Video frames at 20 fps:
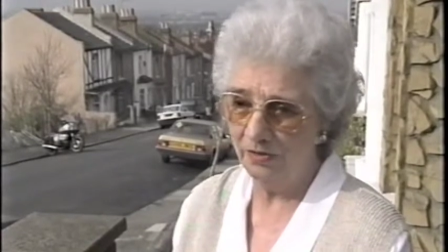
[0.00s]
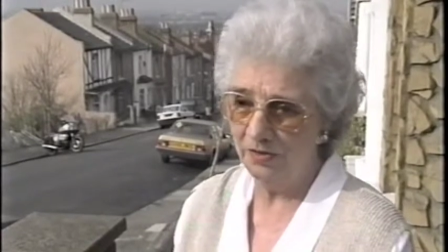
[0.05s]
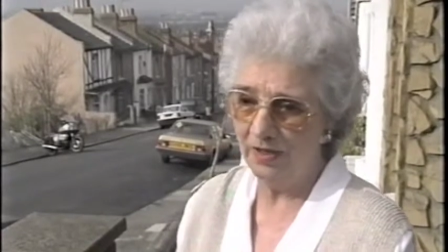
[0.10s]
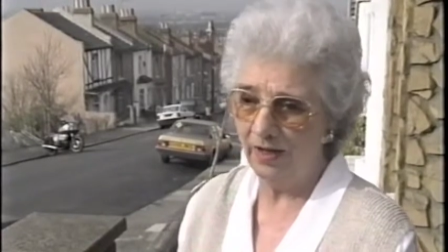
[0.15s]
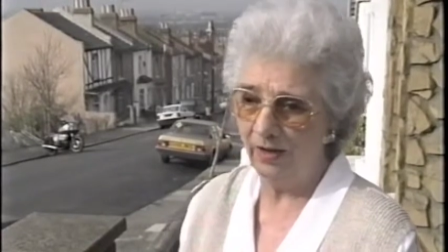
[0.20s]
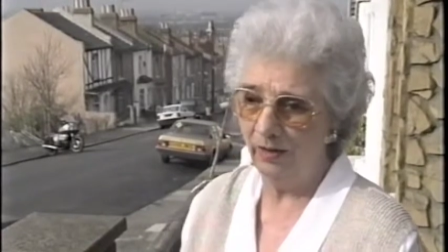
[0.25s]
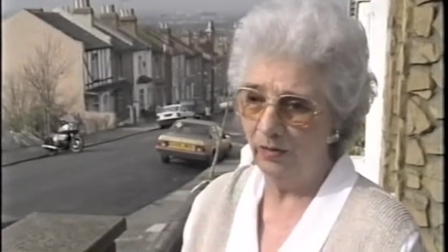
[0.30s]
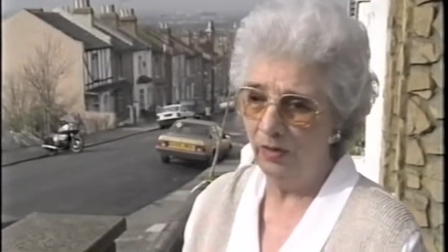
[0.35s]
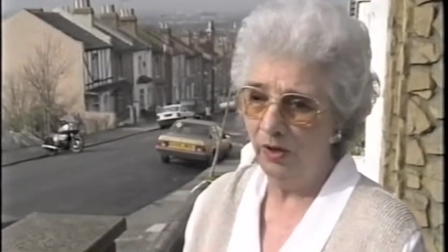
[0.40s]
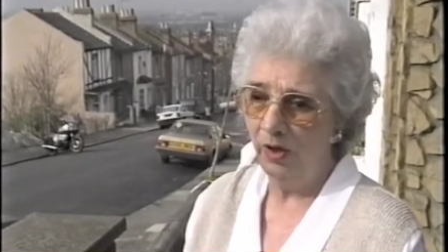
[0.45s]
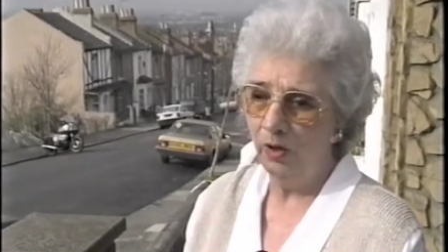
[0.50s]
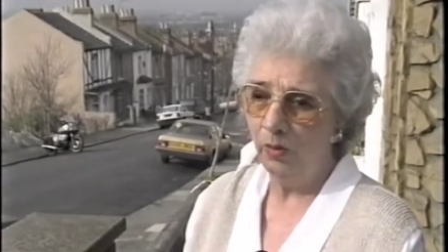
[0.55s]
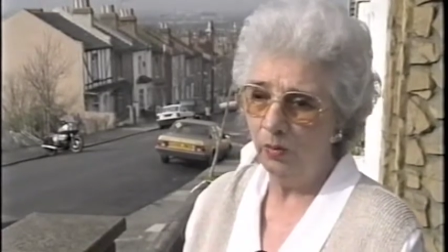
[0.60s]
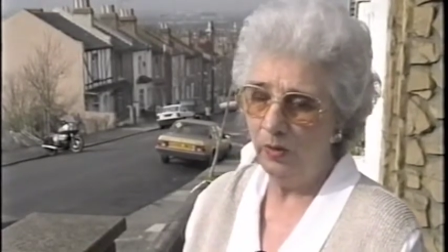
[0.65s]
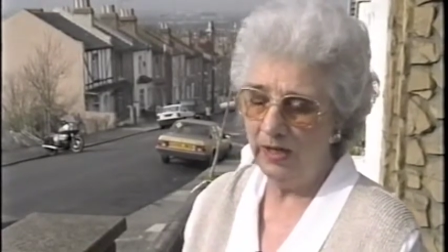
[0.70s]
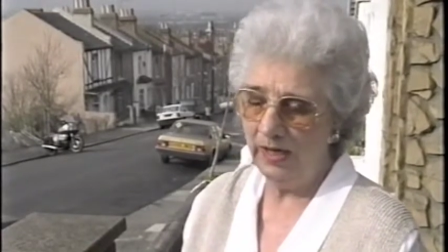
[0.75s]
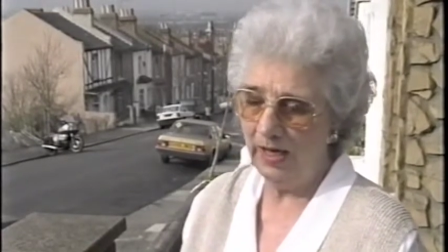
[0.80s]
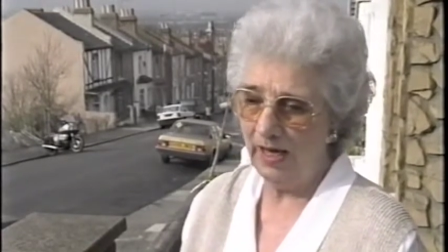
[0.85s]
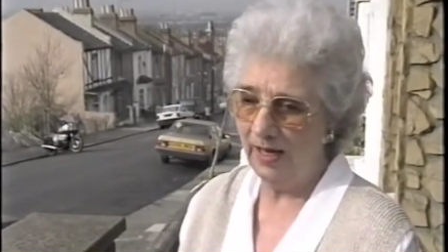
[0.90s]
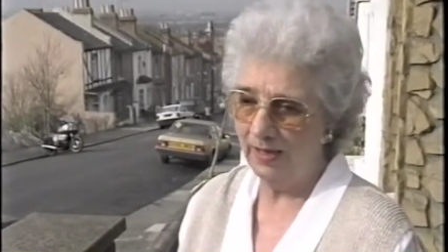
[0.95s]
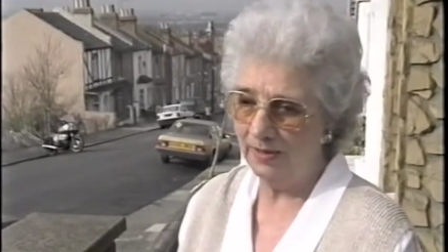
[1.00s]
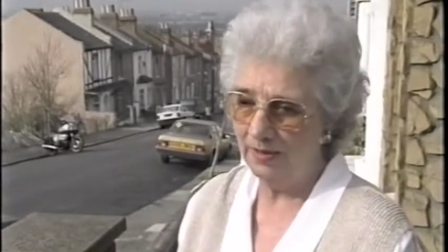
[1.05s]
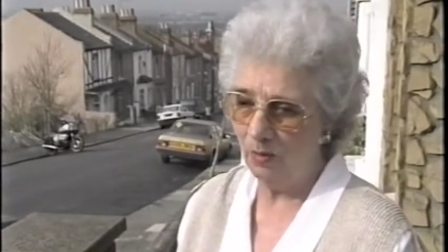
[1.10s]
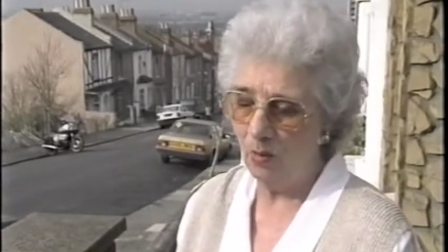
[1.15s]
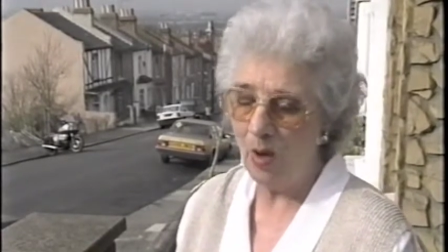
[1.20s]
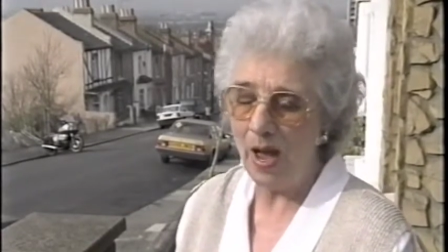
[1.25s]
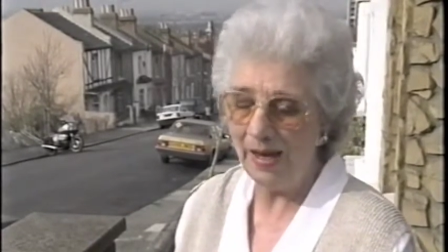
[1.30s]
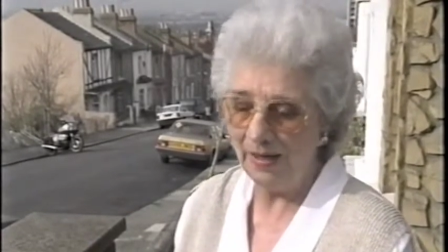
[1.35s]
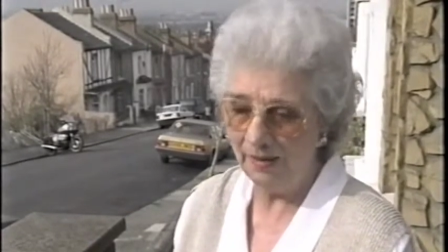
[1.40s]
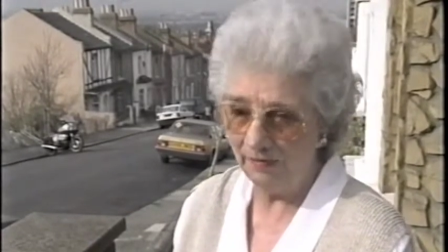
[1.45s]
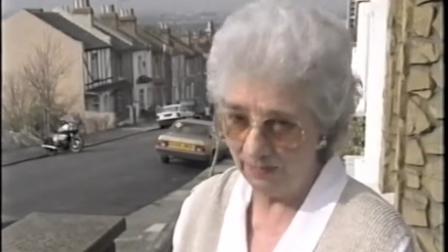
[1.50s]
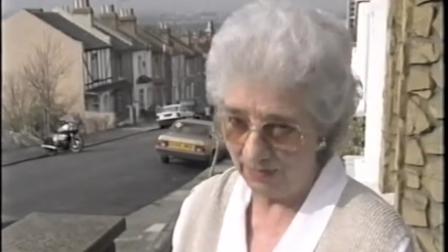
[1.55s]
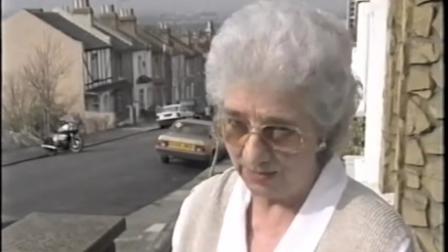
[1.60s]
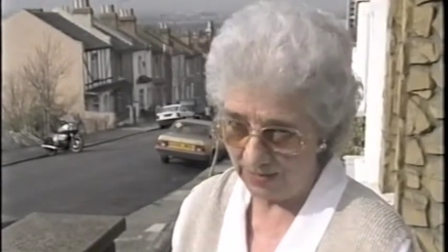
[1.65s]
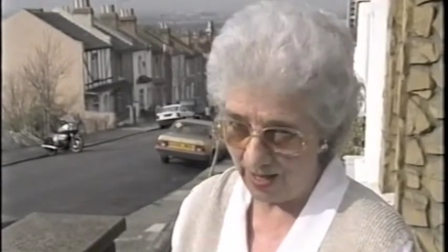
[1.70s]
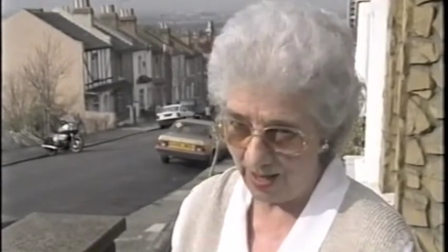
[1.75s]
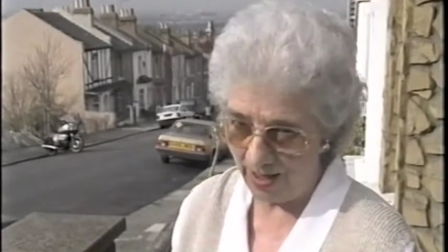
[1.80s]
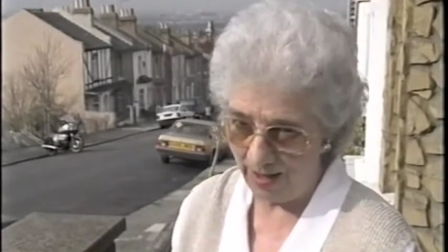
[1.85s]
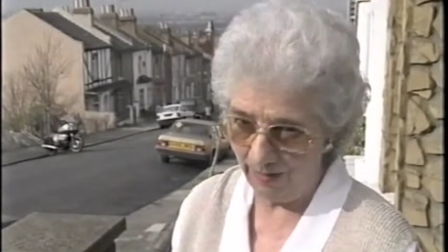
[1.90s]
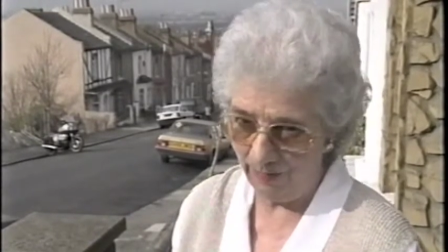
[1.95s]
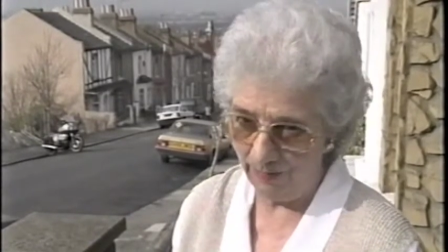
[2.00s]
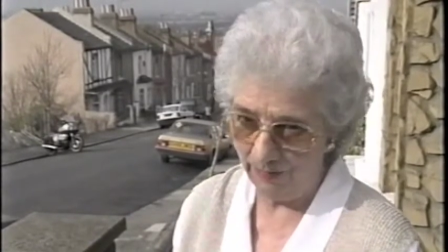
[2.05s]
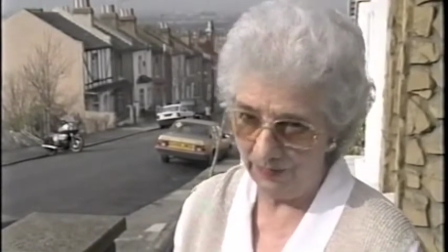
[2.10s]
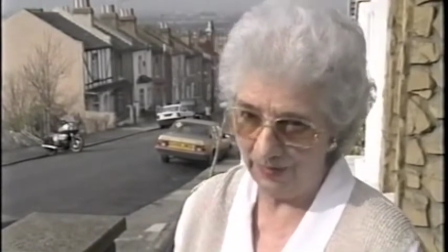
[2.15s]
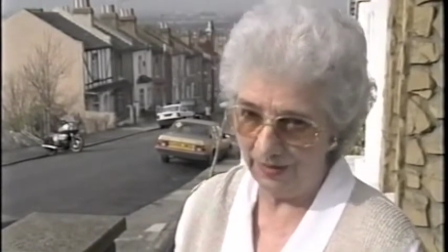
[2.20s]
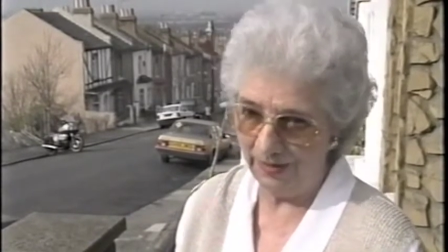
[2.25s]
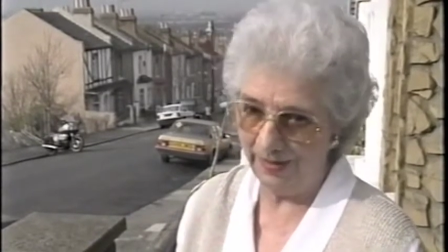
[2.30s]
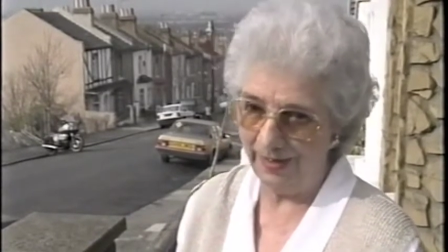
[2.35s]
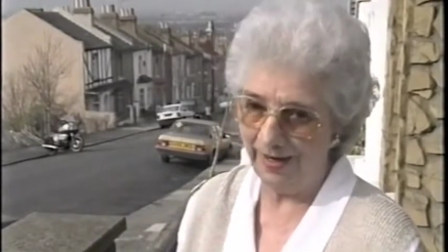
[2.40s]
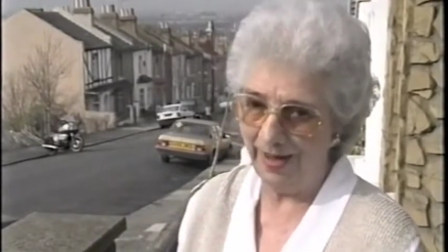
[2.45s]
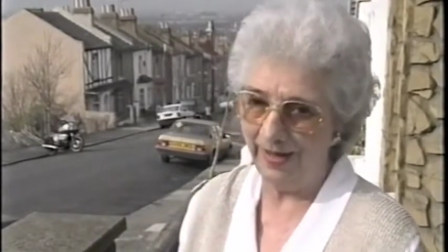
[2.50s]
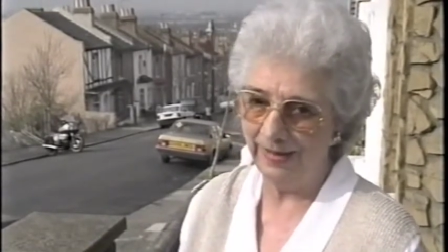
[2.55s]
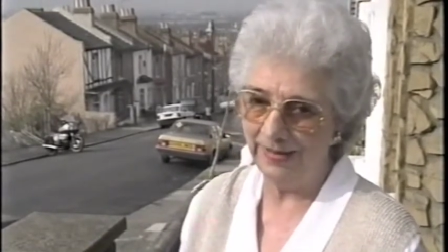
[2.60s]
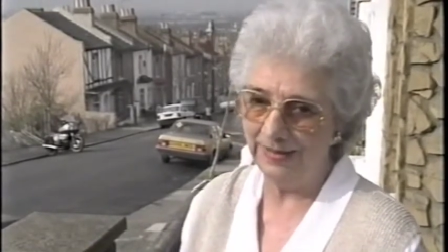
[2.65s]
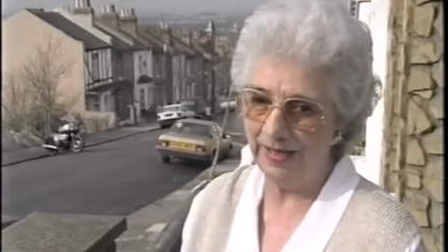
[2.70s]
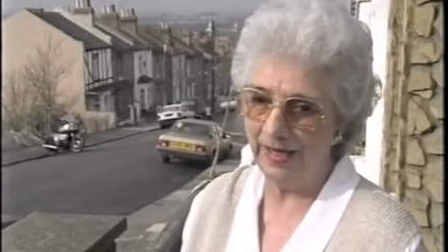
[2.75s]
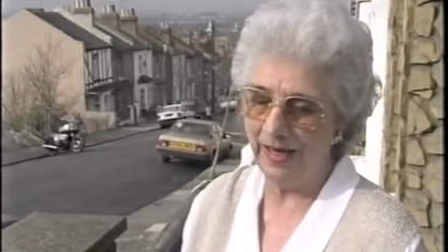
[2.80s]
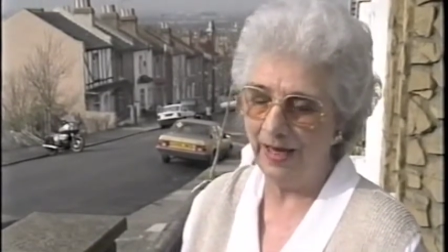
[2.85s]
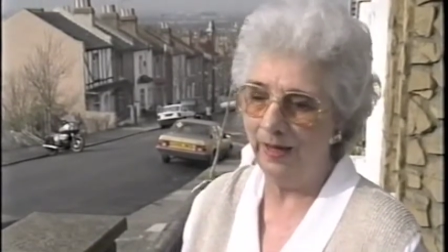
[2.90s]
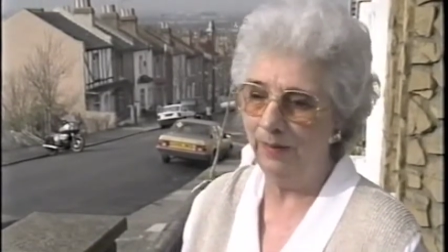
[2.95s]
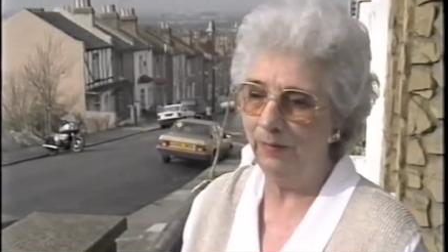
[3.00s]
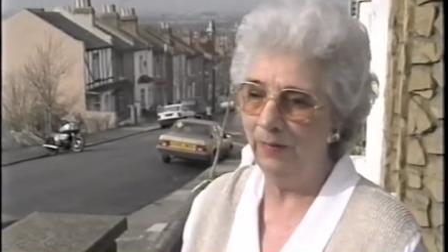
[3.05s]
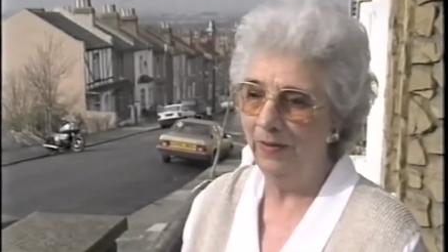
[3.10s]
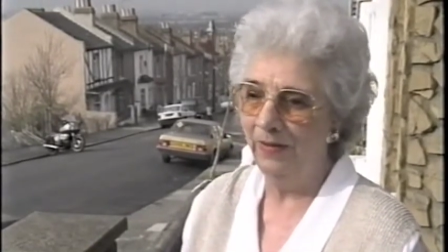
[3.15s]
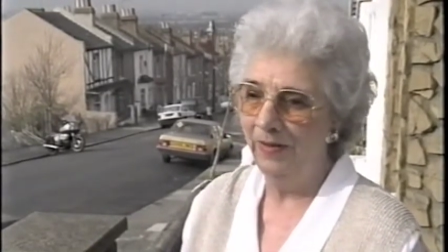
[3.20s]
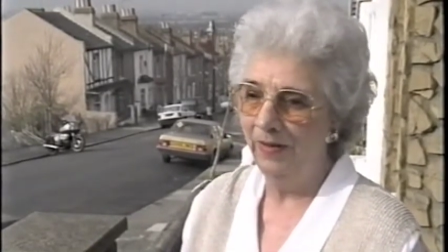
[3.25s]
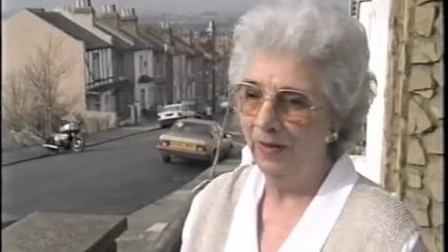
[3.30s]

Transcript: so we had a whale of a time in the night time.